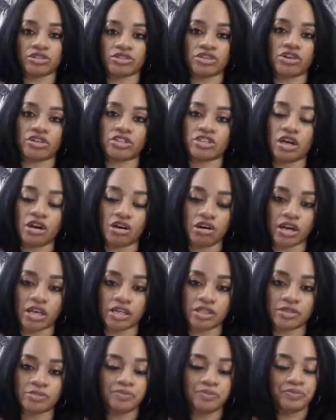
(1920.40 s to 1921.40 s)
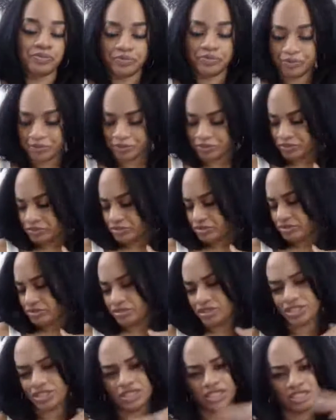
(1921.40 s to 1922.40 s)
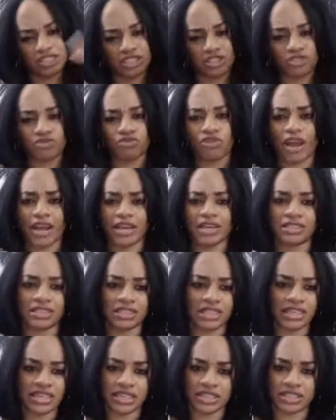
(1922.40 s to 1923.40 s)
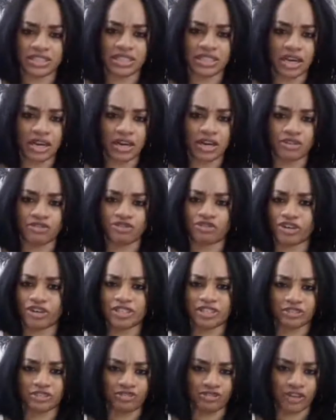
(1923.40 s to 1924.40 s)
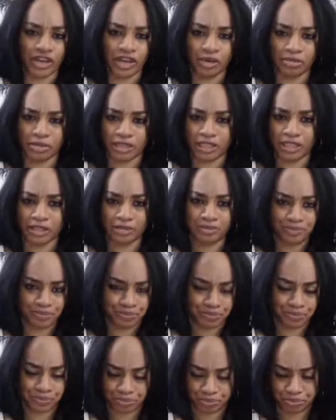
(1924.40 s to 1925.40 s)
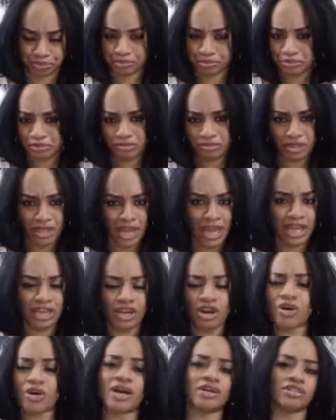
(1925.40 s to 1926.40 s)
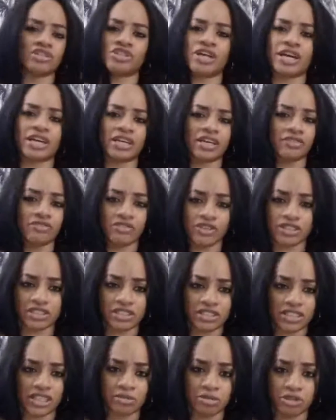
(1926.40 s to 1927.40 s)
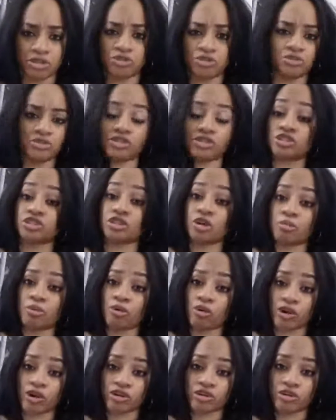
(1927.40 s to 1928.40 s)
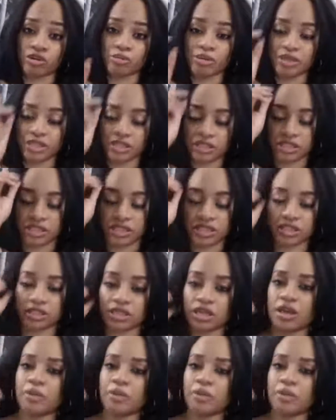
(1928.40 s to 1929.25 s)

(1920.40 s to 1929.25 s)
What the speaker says: are taught to just write a list of friends and family and go out and try to convince them to support your business.